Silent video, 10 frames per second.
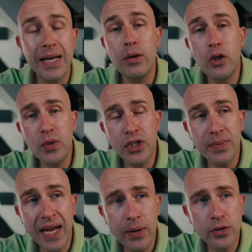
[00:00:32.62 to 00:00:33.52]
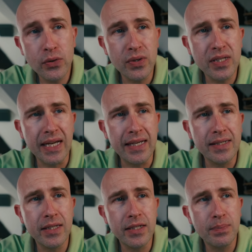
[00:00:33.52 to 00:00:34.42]
Now, Lewisham Council
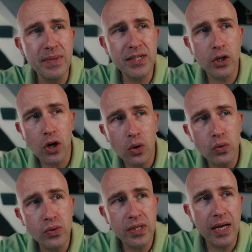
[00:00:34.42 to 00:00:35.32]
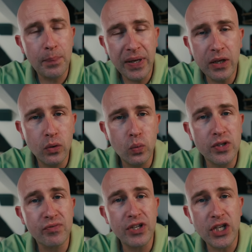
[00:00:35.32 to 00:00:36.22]
says that Mr. Cole's appeal
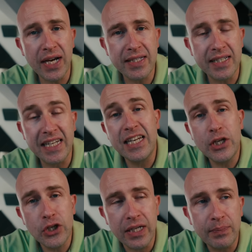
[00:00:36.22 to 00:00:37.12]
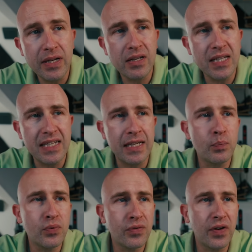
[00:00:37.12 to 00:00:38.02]
was rejected initially because he
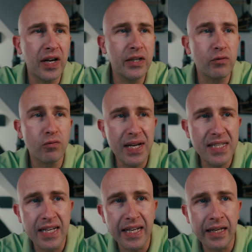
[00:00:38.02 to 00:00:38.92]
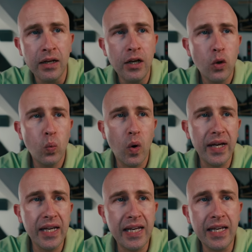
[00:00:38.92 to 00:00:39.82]
didn't provide reasoning
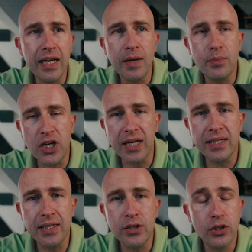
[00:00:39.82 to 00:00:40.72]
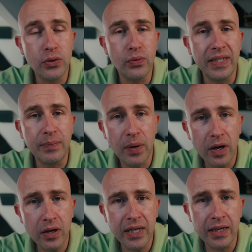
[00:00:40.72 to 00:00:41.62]
why he objected to the
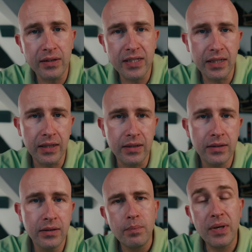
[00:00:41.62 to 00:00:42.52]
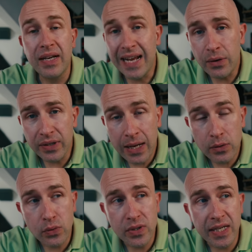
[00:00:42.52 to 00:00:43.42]
parking ticket. But now the
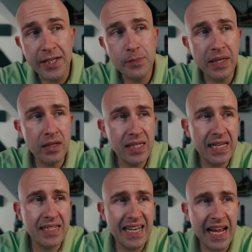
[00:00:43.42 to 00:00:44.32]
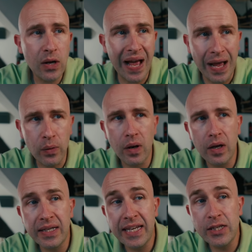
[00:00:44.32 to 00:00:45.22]
council says because he has now
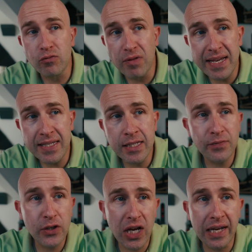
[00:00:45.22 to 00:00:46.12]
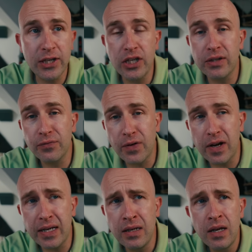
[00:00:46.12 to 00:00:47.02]
outlined his reasons for challenging the
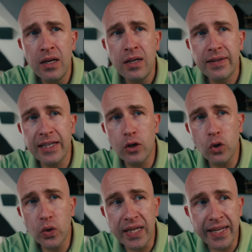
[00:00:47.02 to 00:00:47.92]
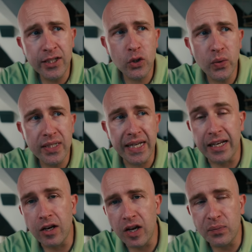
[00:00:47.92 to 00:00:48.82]
fine, they are looking into it
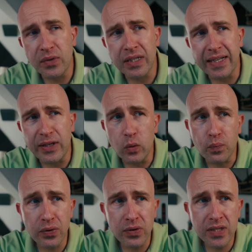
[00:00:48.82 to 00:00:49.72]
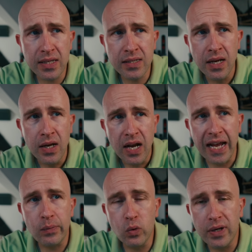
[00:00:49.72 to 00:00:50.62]
in line with the legal process
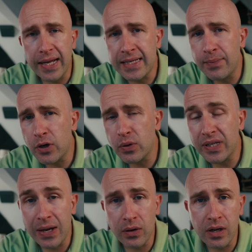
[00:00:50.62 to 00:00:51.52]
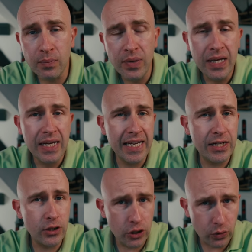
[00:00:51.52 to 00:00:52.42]
and will let him know the outcome
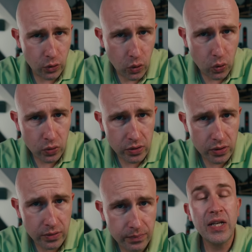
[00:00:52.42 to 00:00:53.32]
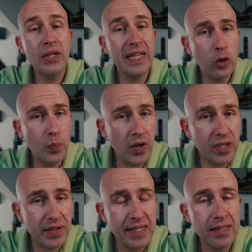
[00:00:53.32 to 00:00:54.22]
in due course. Now, the legal
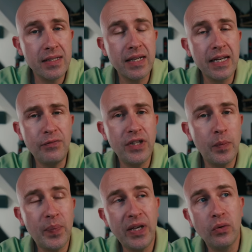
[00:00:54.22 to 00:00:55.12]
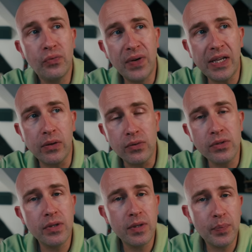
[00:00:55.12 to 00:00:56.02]
point on this is that if the appeal
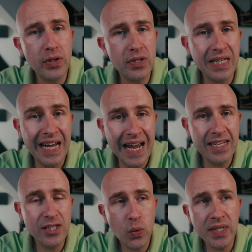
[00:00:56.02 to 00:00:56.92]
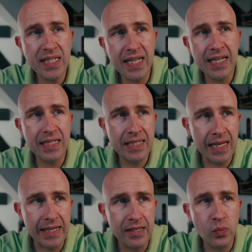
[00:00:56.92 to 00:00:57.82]
fails, the person has 28
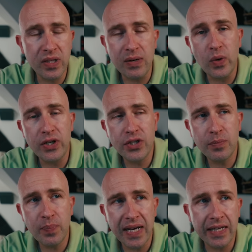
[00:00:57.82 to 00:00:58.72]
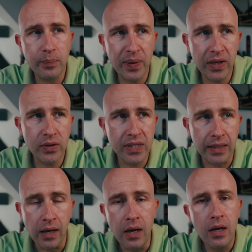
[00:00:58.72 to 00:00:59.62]
days within which to pay the penalty.